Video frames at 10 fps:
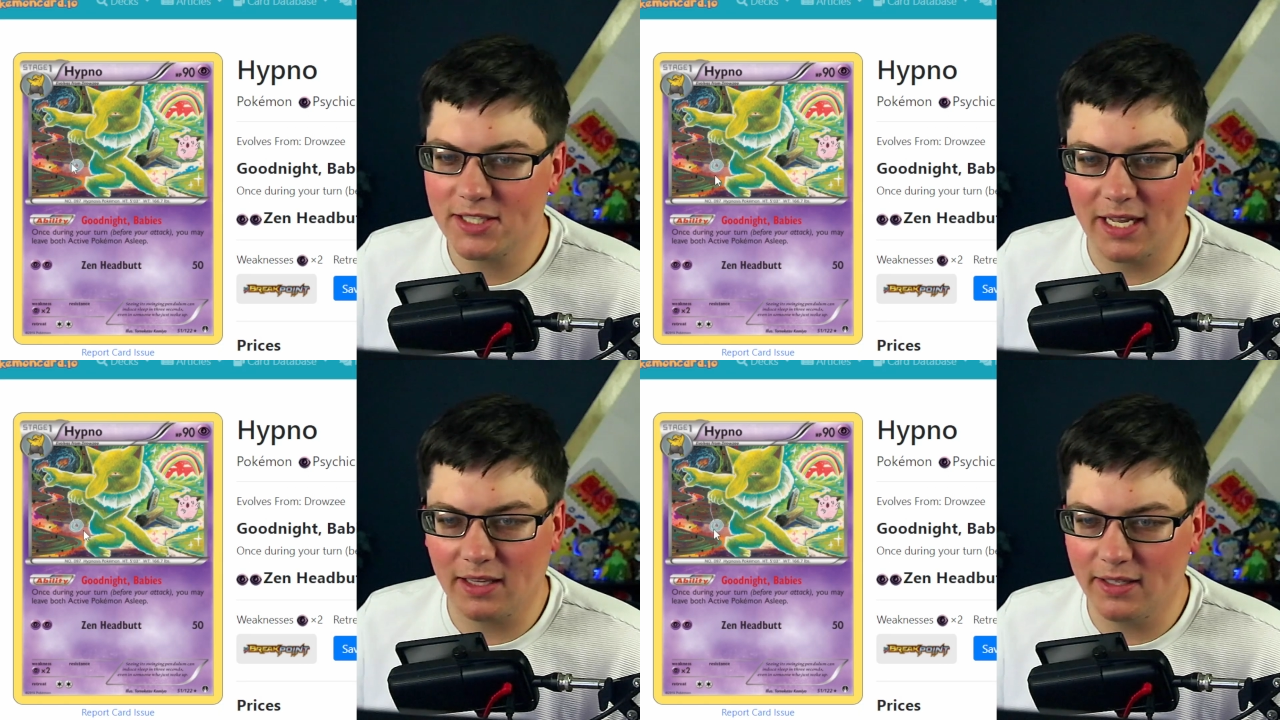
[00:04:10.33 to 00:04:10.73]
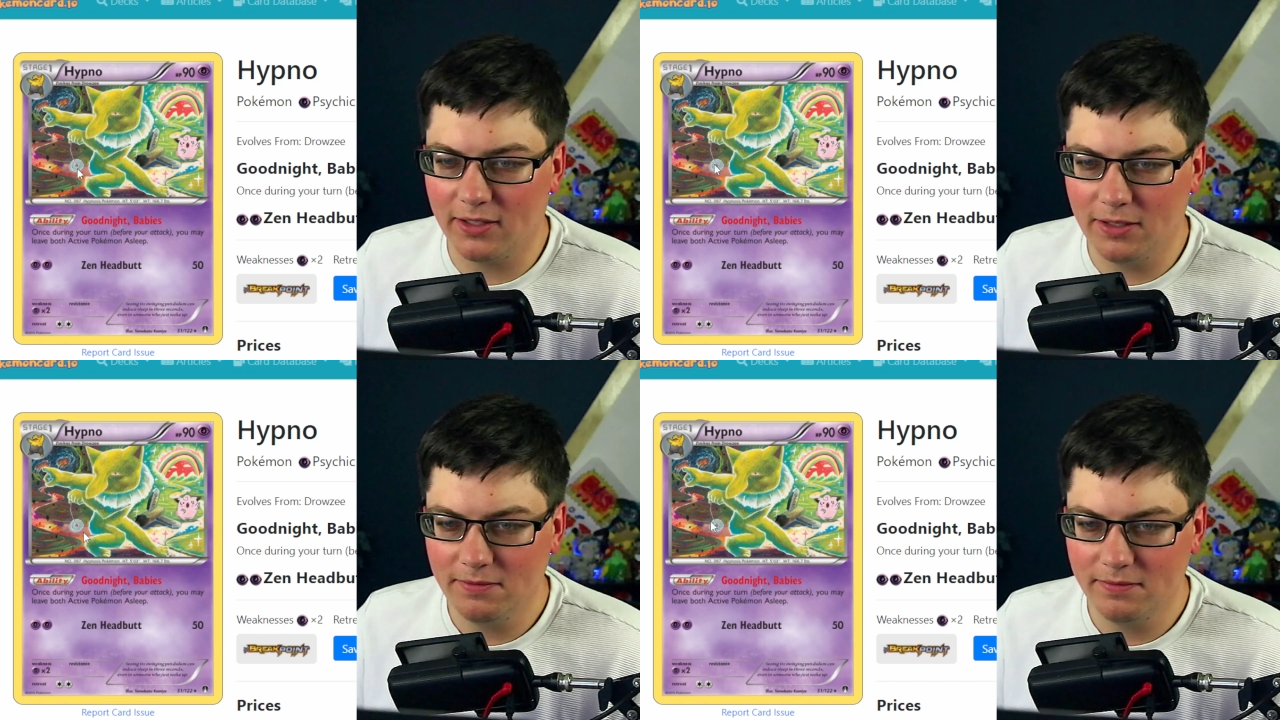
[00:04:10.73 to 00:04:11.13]
Got the
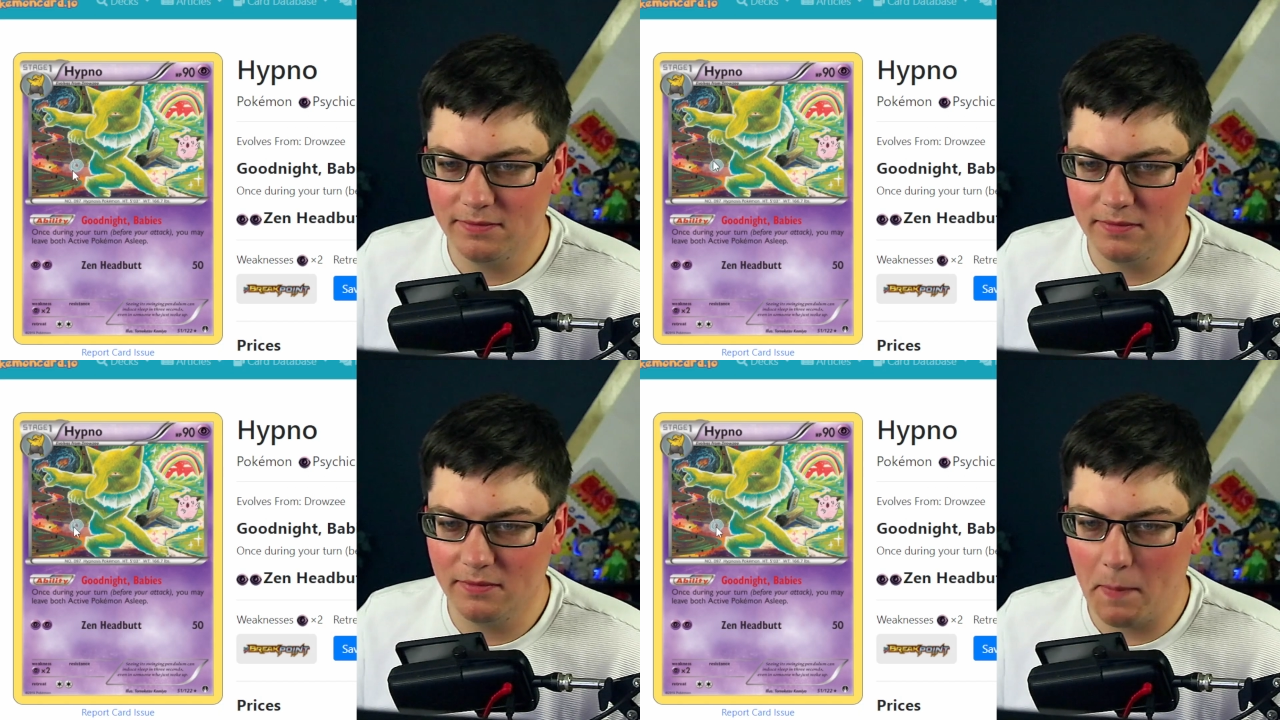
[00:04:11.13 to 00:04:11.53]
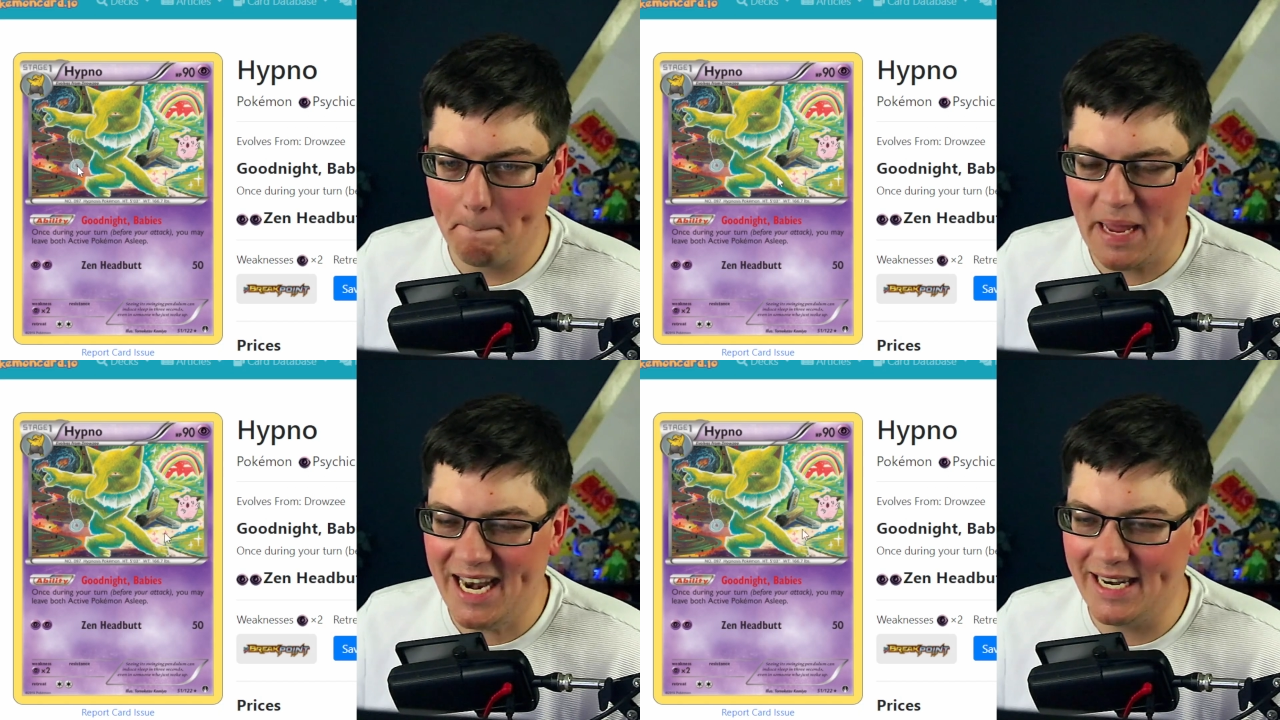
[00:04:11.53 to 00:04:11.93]
little
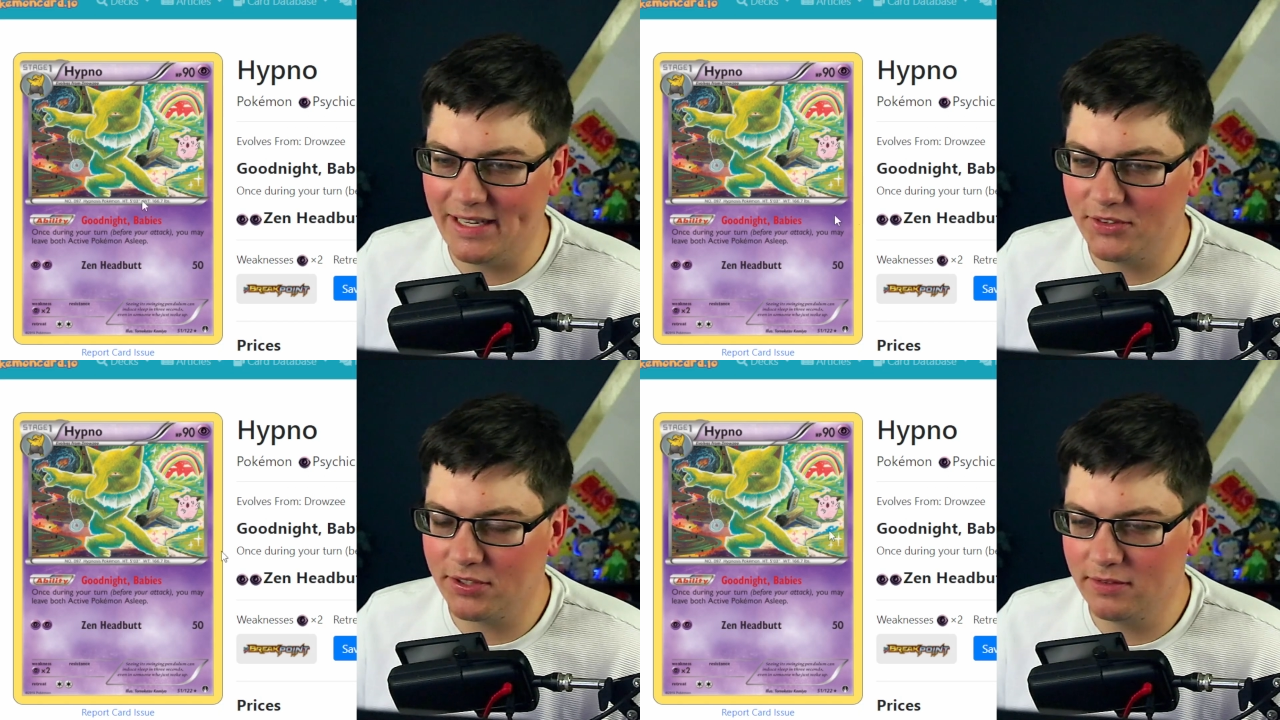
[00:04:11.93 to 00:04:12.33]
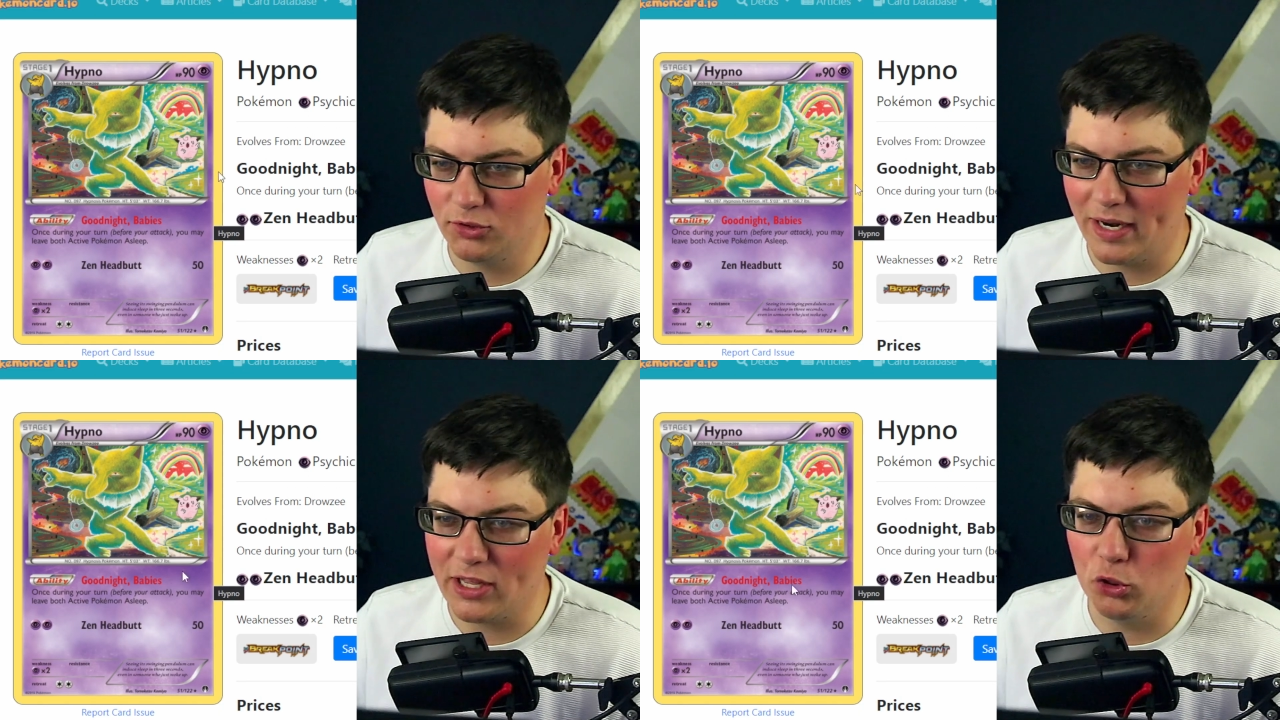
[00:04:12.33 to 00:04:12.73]
pendant
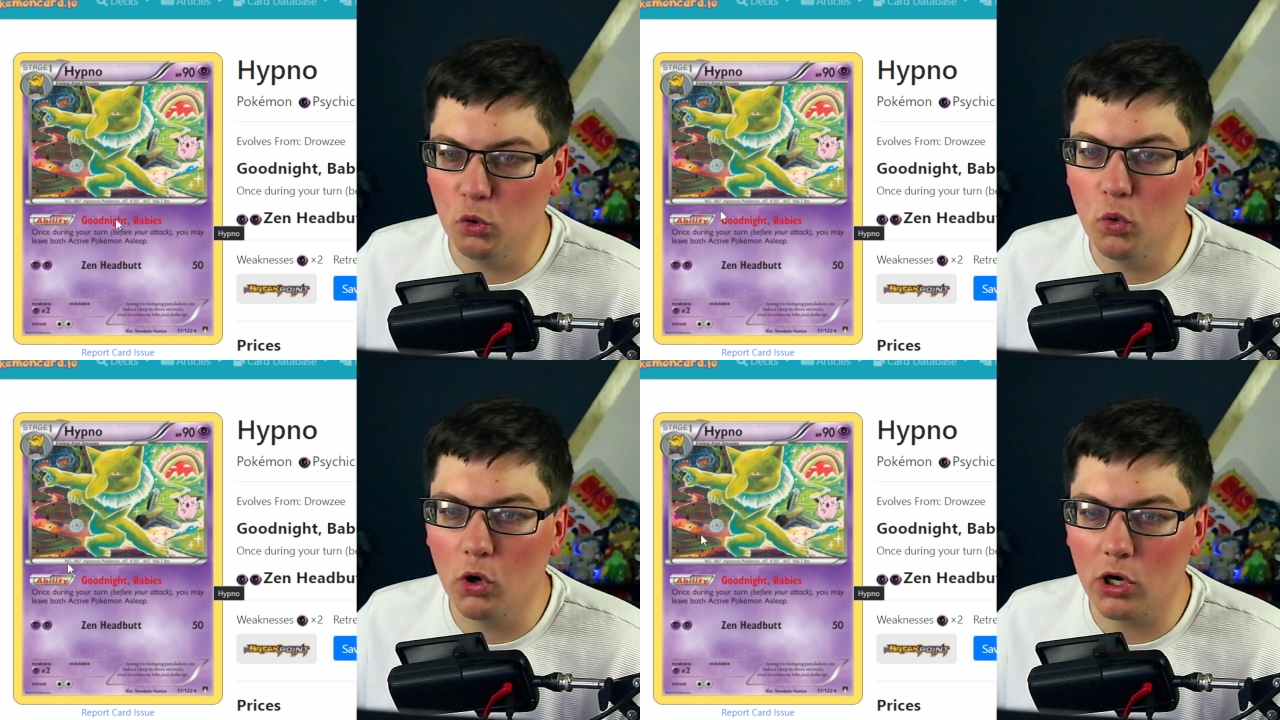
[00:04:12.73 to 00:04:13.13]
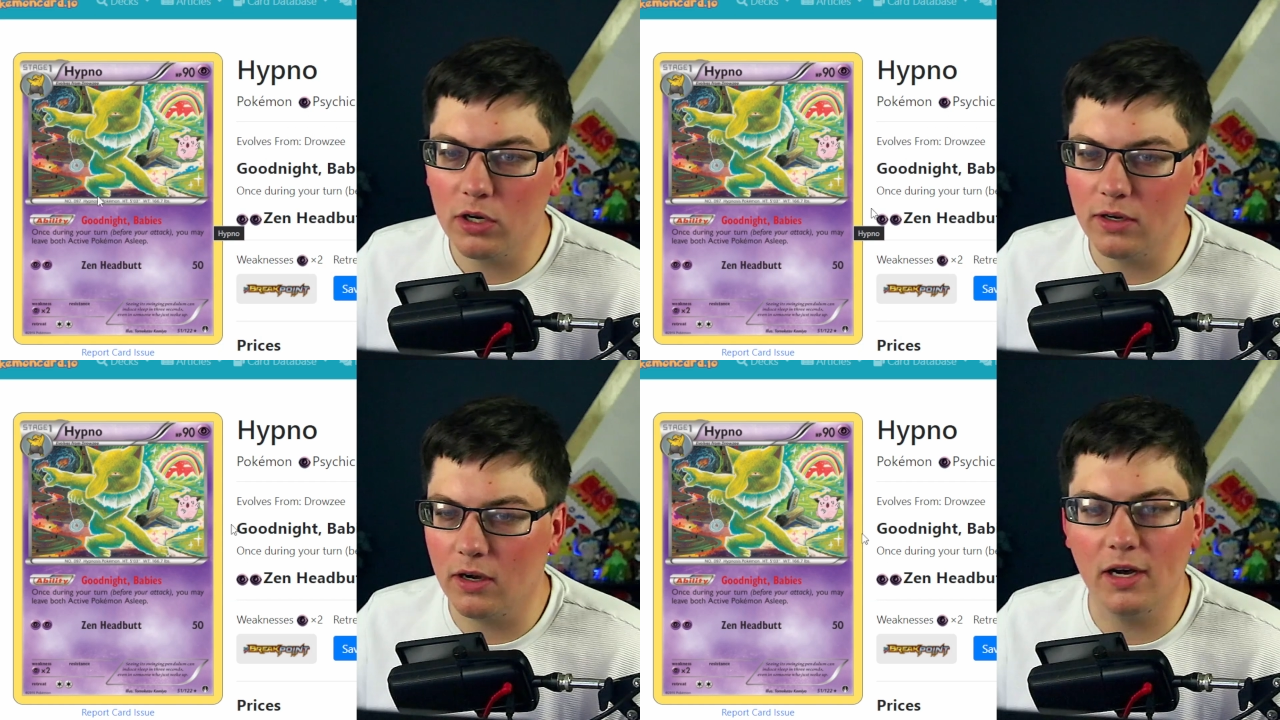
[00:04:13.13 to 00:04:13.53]
trying to
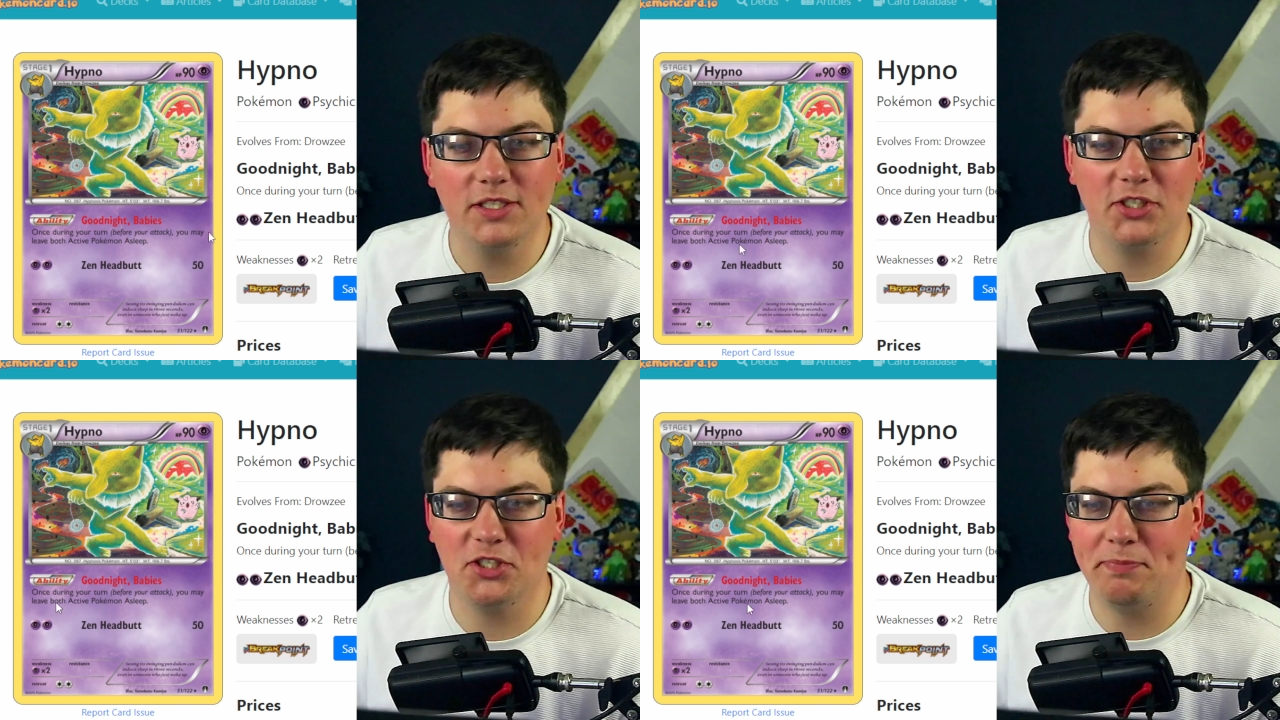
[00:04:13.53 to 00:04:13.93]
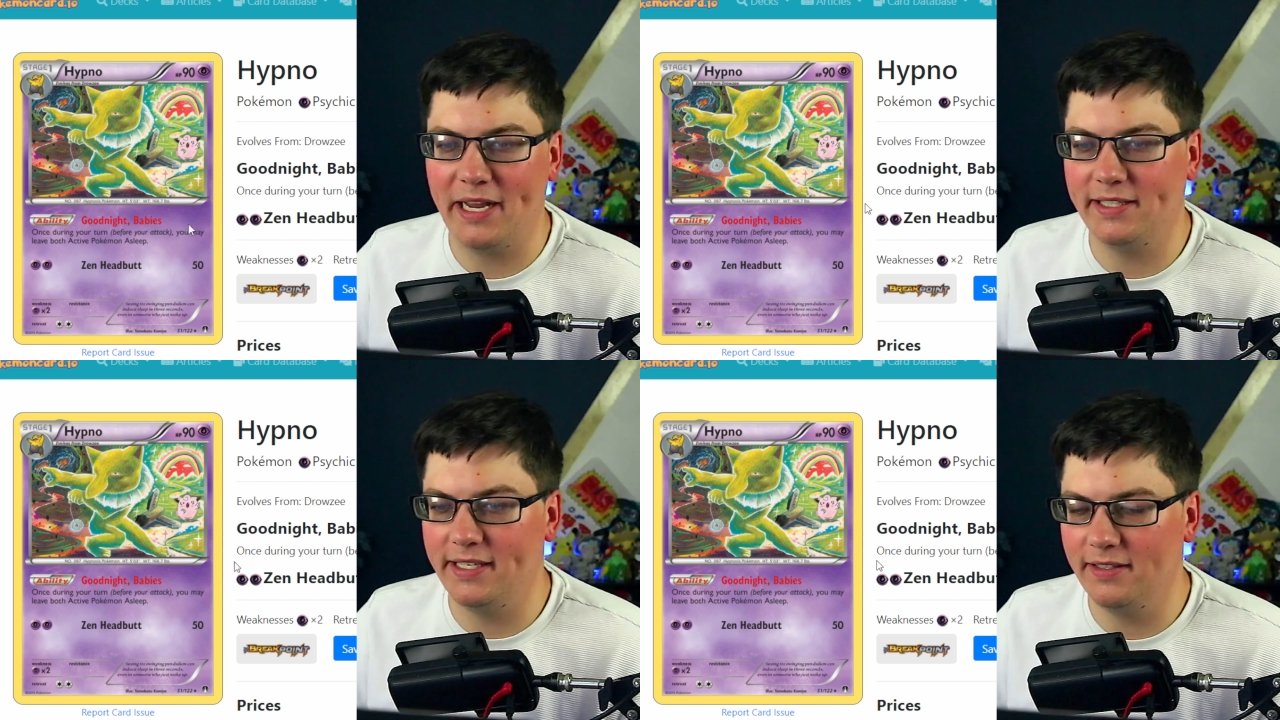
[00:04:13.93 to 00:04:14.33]
lure
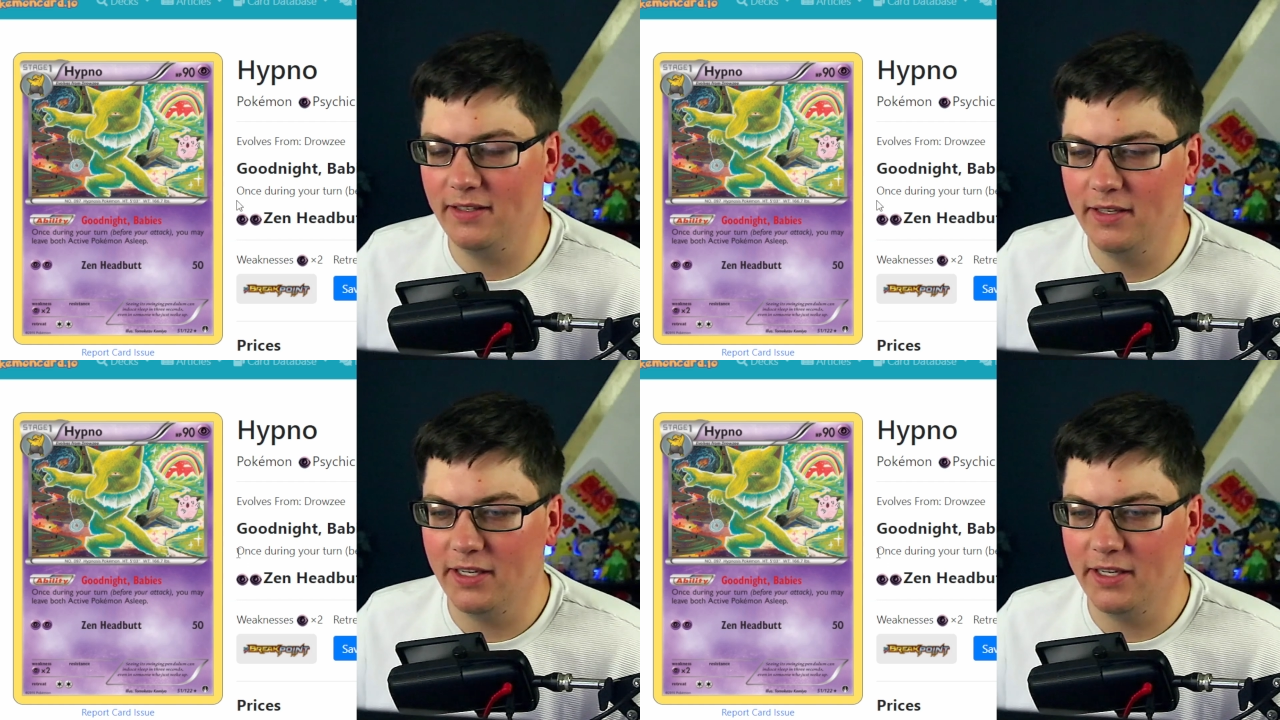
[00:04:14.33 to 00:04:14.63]
unsuspecting,